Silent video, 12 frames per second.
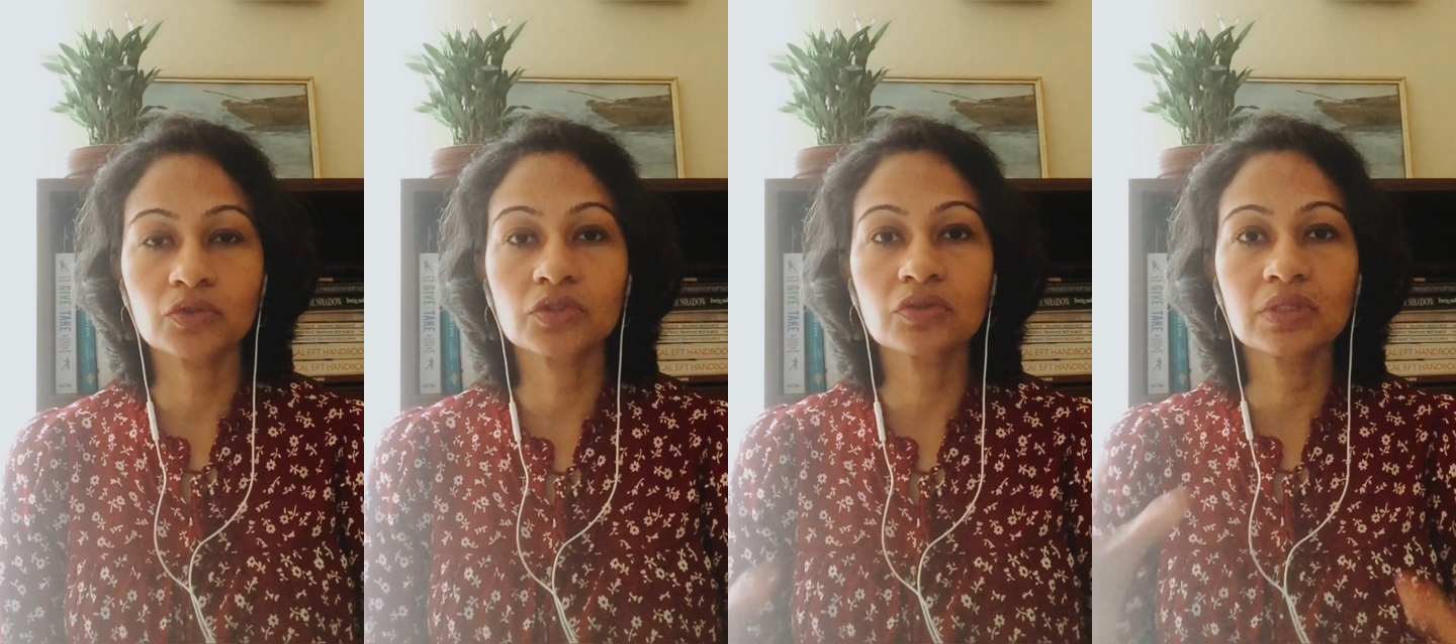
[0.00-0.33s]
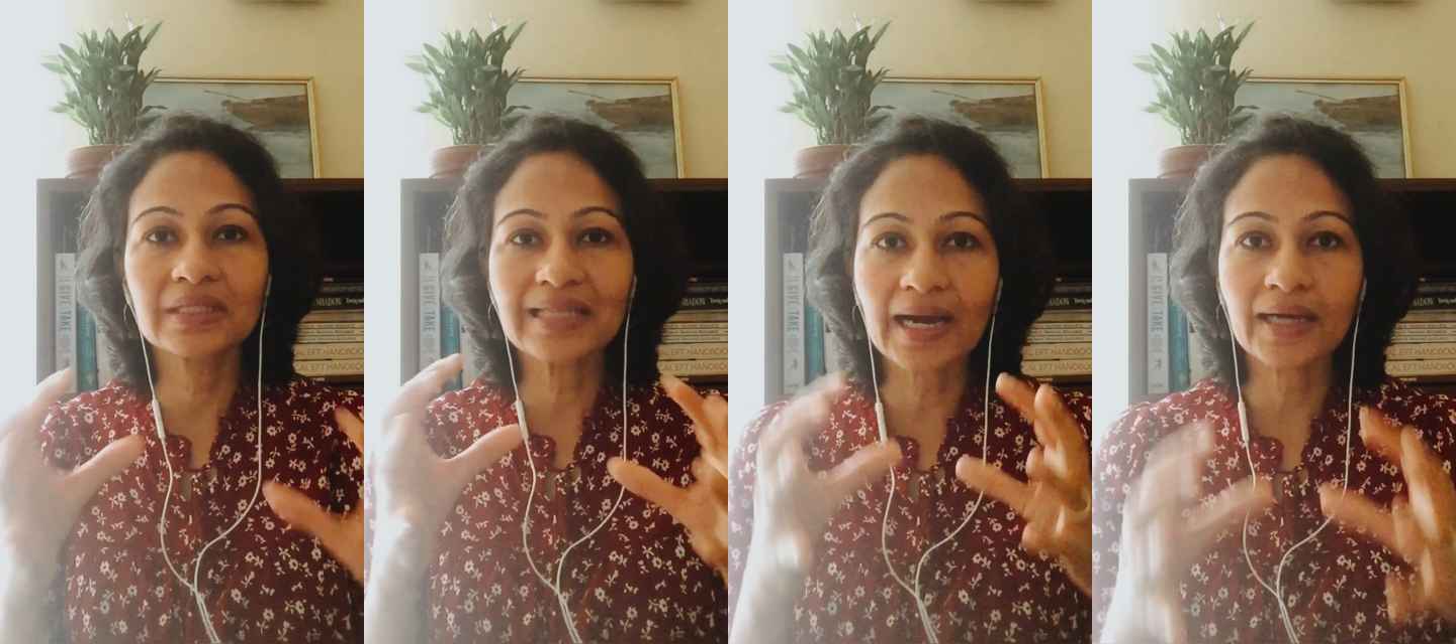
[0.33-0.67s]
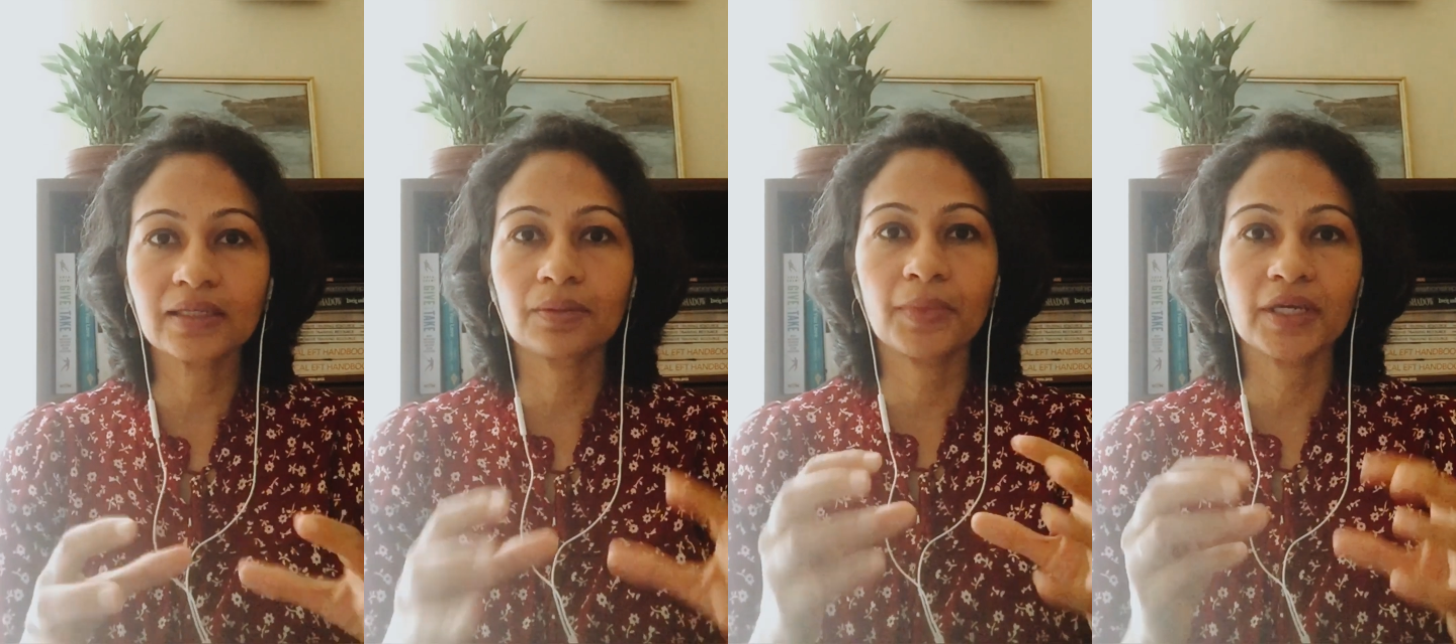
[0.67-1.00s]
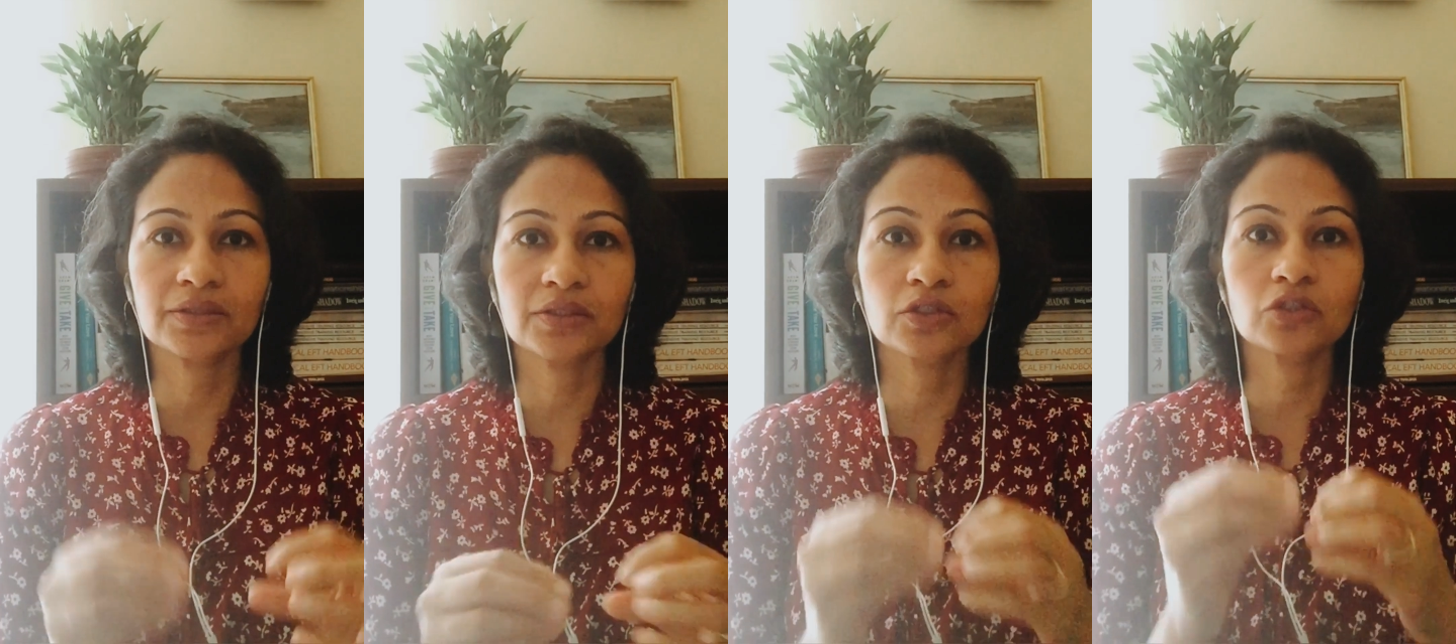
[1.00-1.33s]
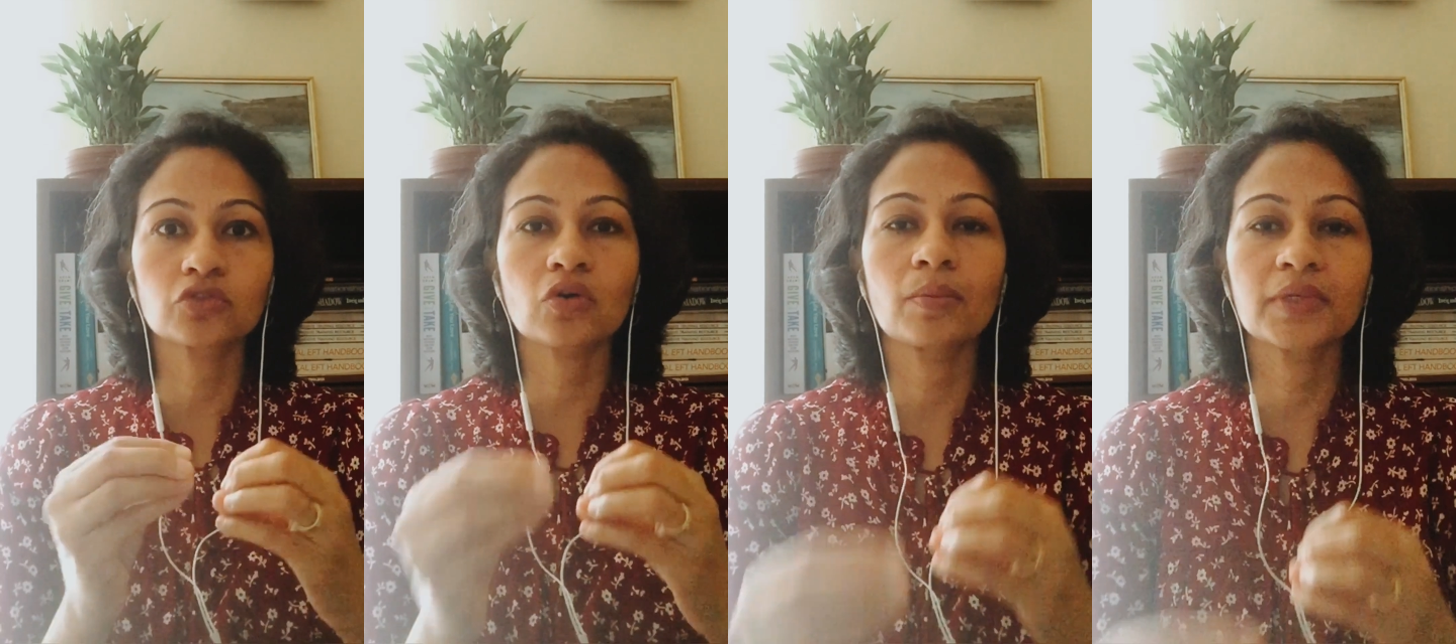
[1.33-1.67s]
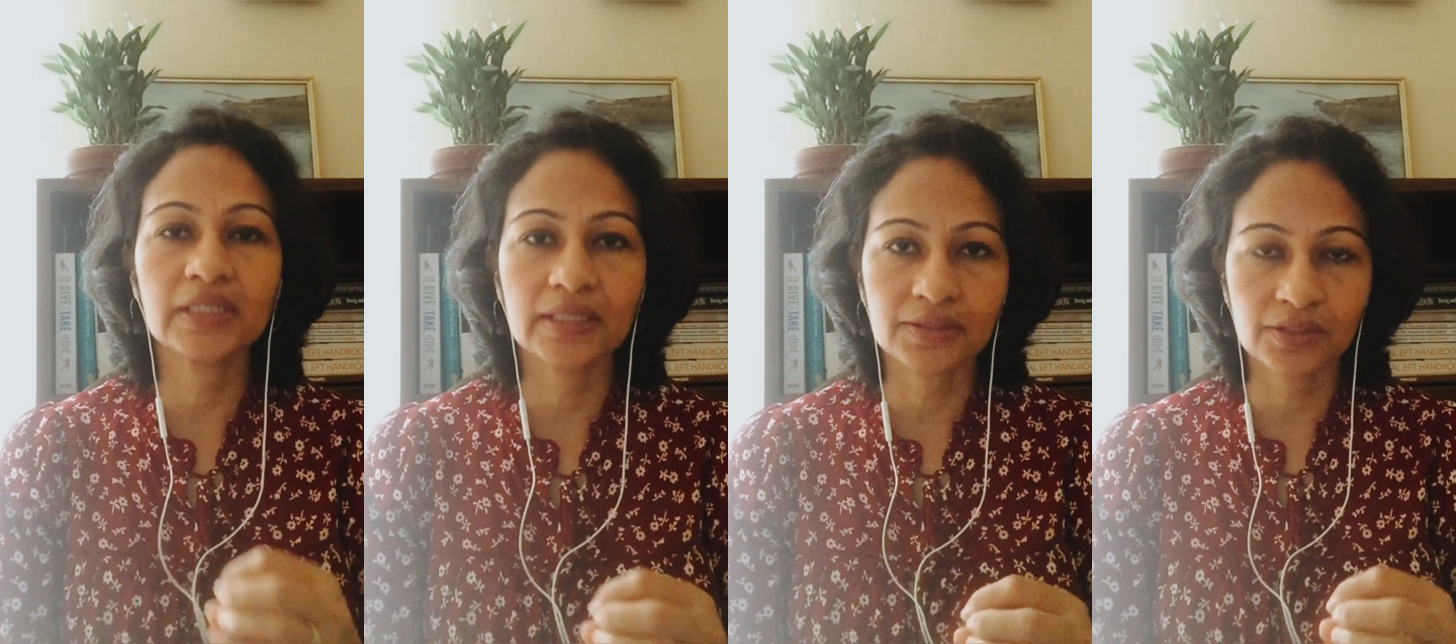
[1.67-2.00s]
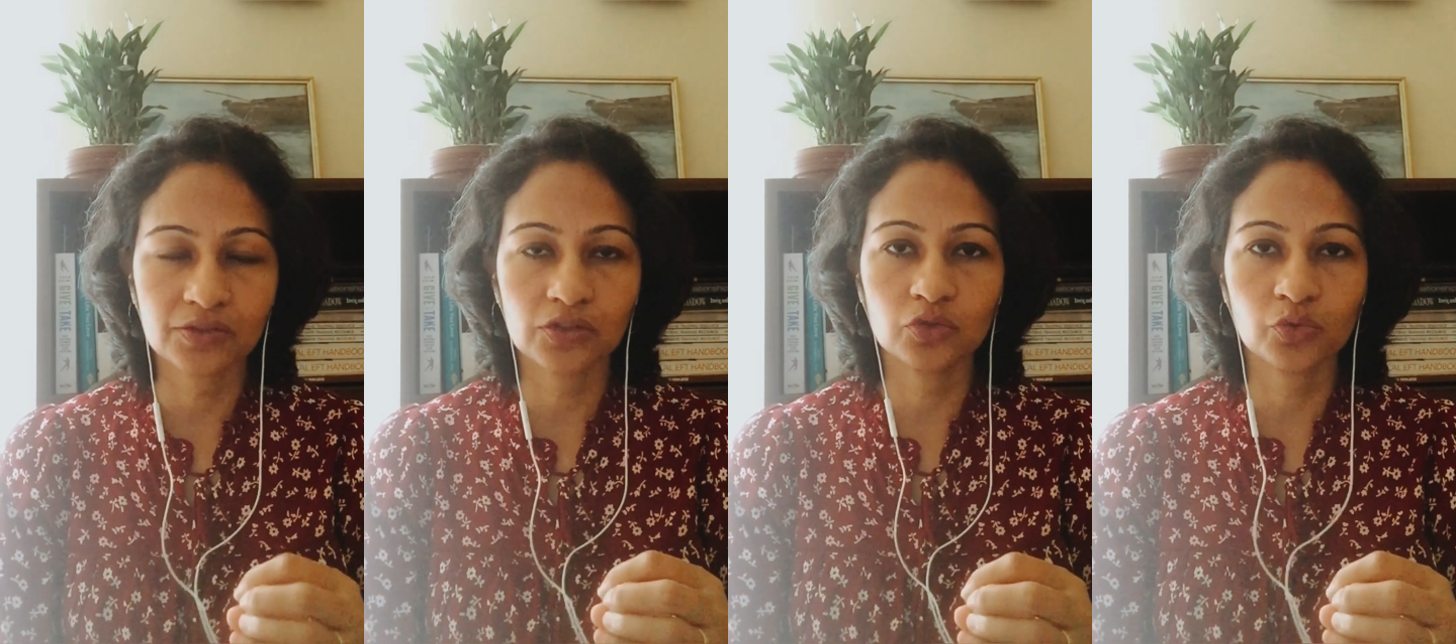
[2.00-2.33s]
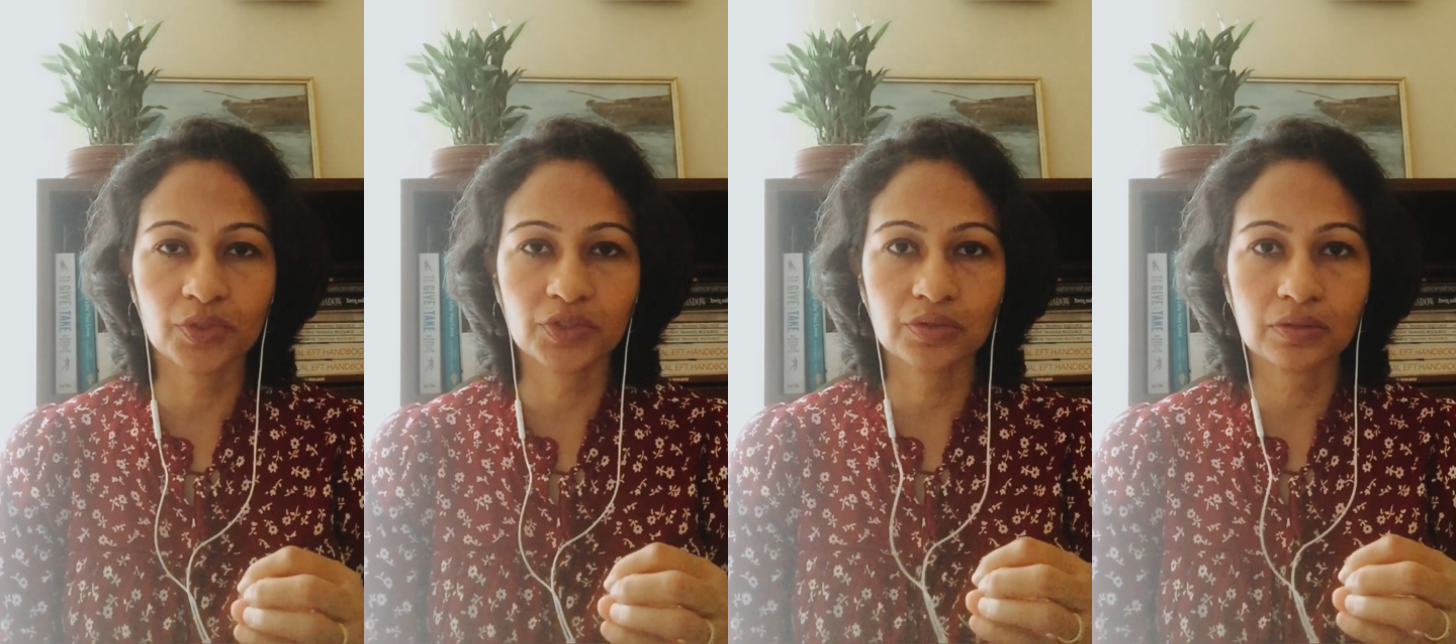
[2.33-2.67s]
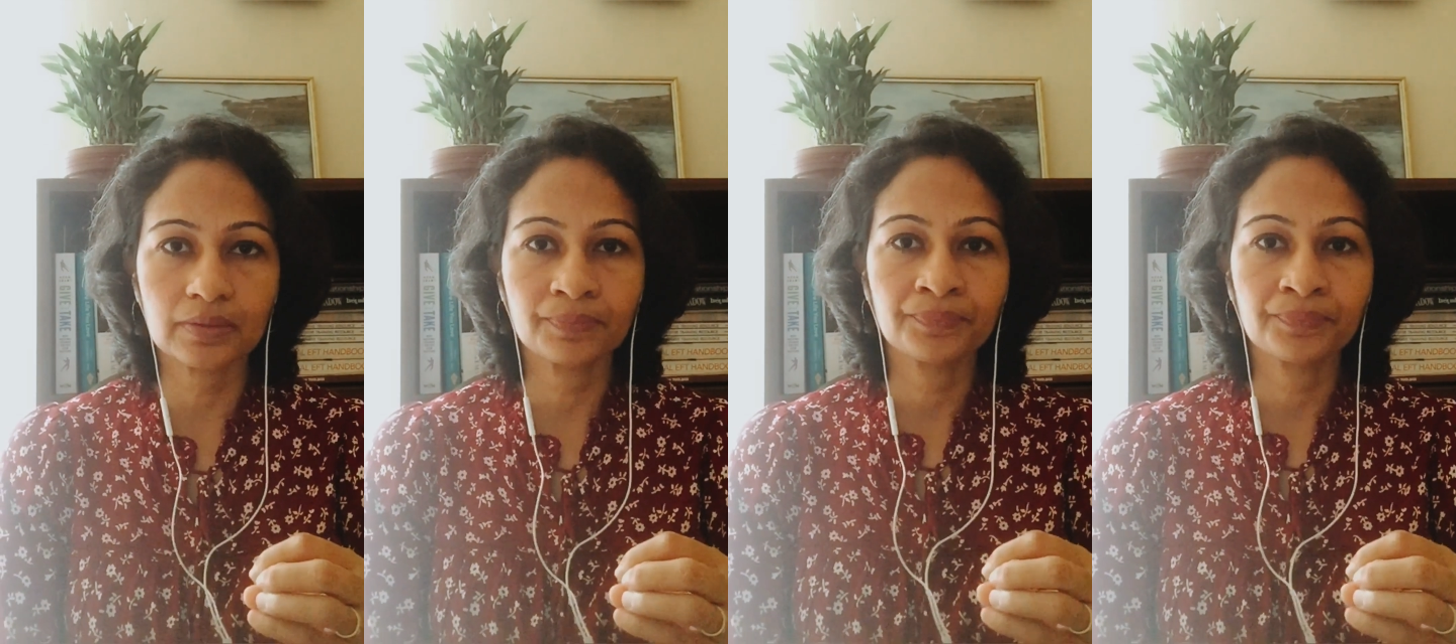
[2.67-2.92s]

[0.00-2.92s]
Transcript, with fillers: So that makes it a traumatizing situation.